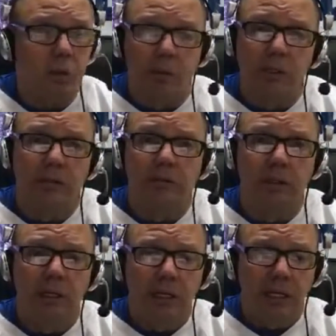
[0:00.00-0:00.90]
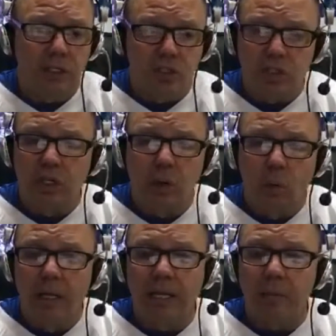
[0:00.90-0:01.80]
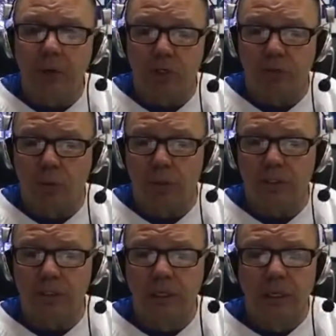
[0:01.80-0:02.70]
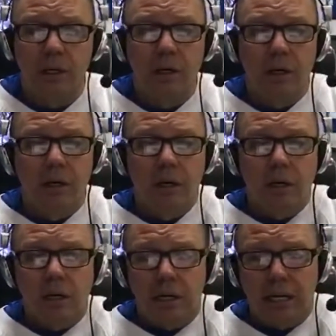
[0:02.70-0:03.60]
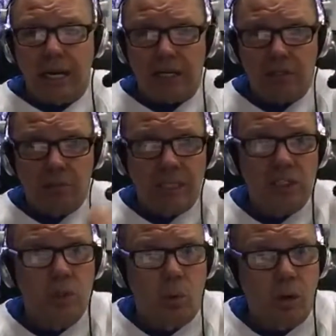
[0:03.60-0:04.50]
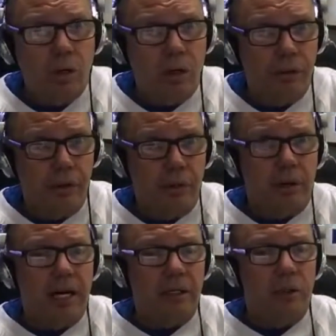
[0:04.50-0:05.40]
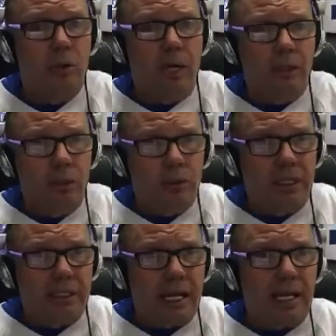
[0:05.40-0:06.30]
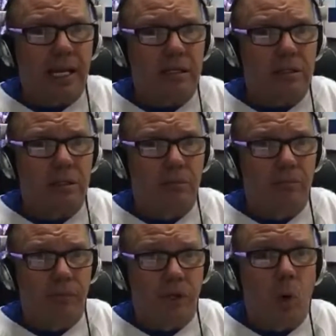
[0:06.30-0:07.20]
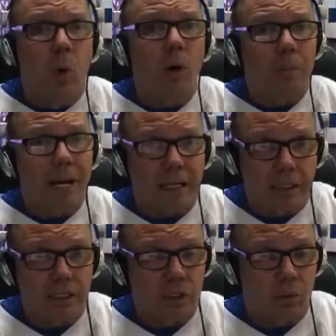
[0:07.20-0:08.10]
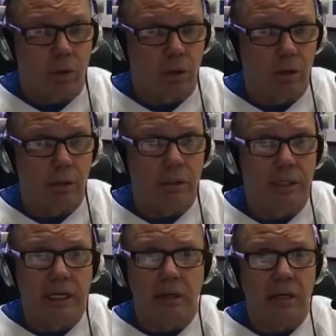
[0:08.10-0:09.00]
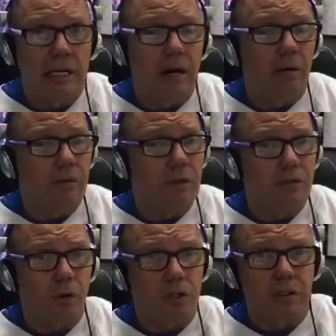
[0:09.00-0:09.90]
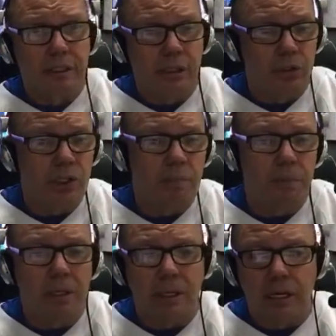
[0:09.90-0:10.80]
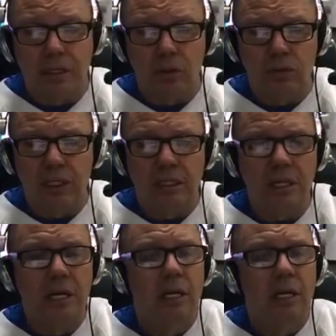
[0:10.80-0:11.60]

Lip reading: He will. He's just going to win that much for us. He has some things to work on, though. I do think Dak has some quarterback things to work on. He don't now as far as leadership and those things.